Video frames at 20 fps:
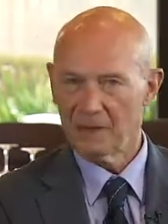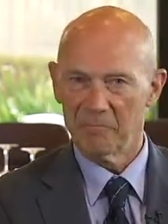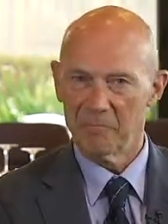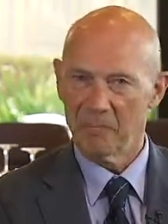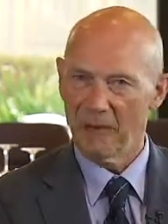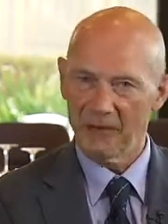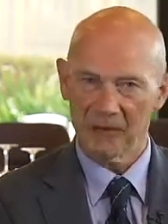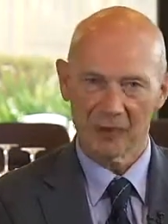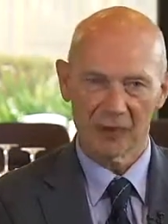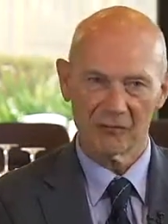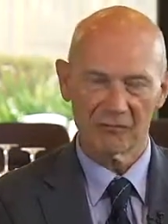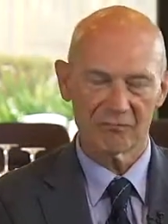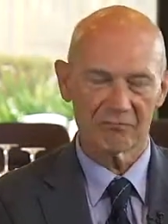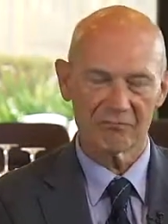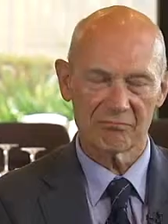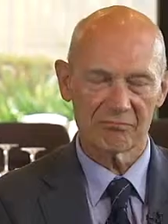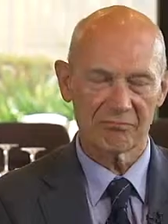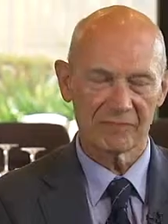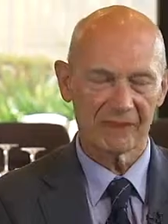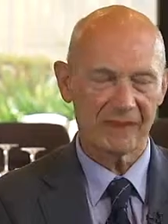My
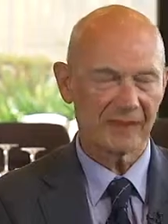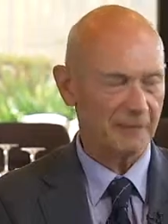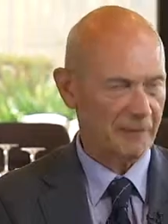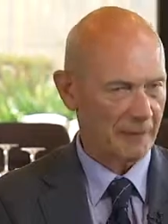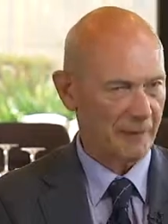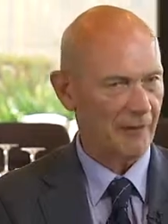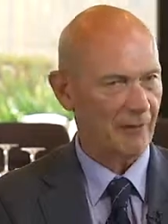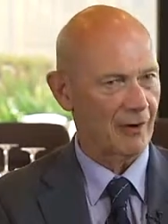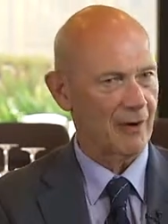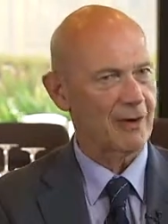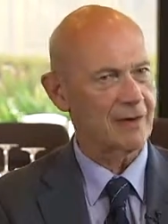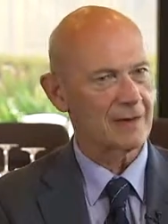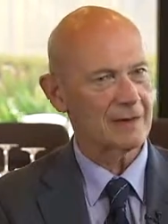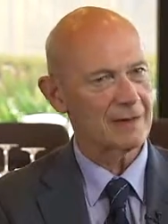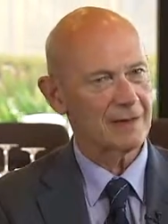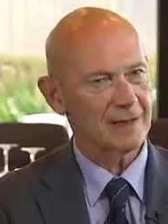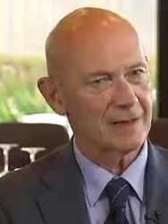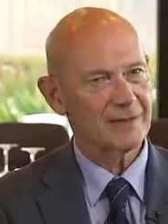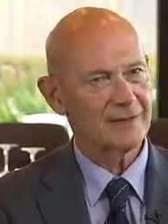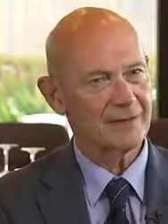own
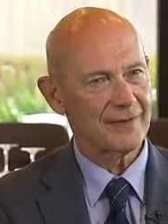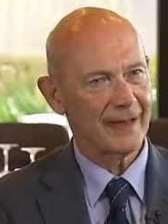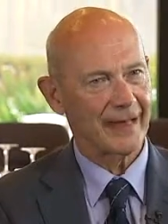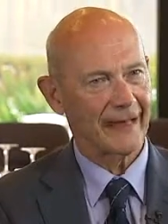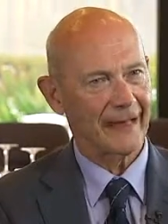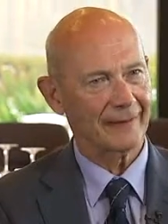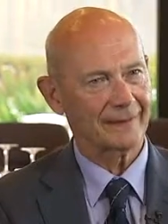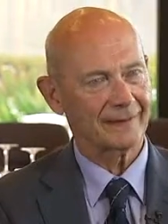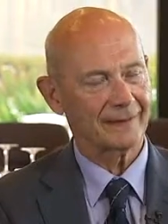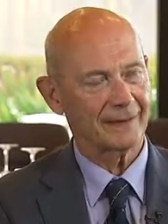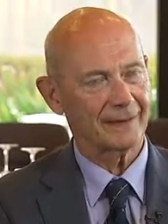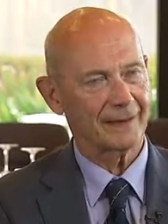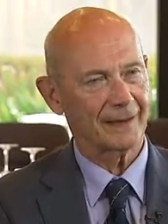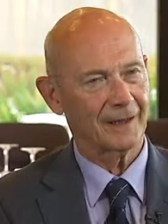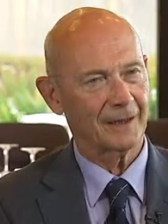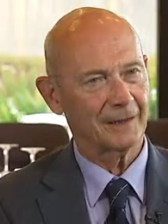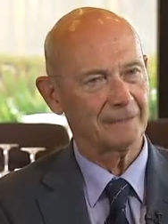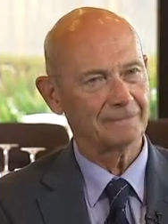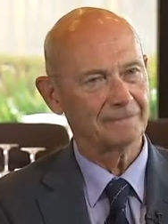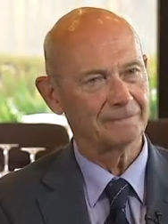experience is that
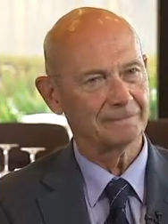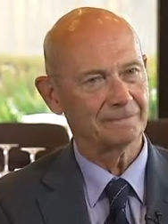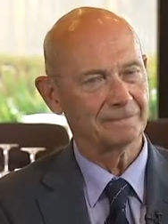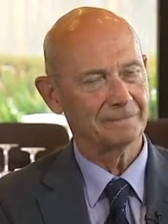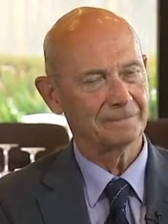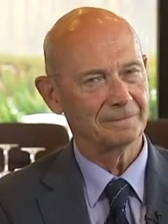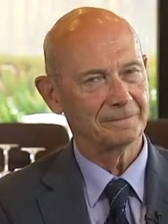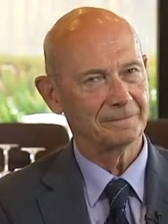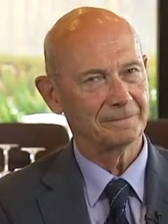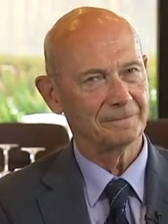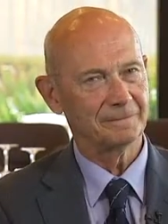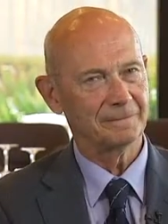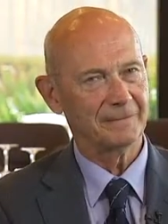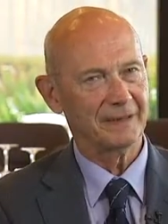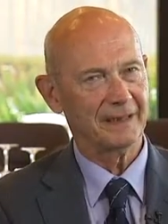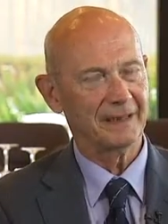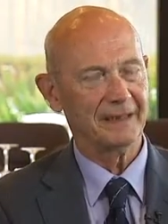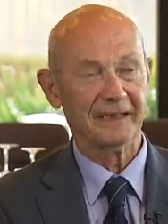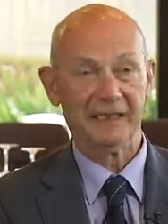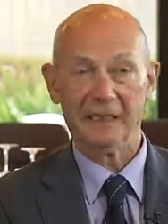
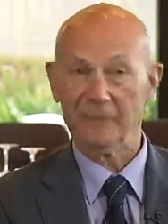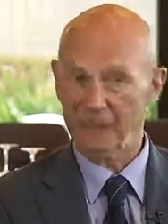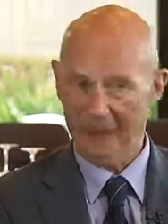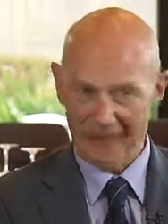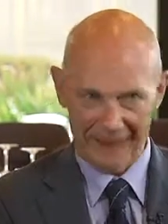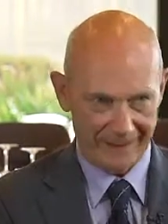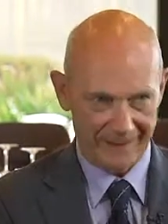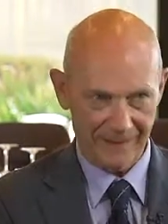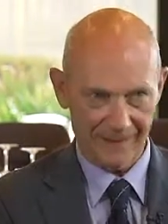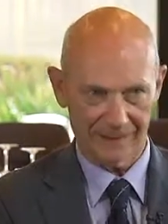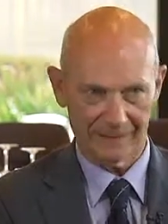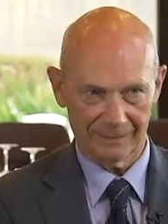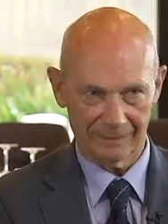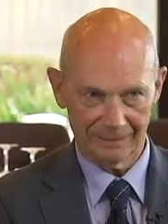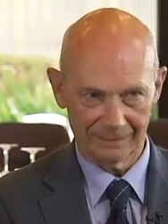it depends,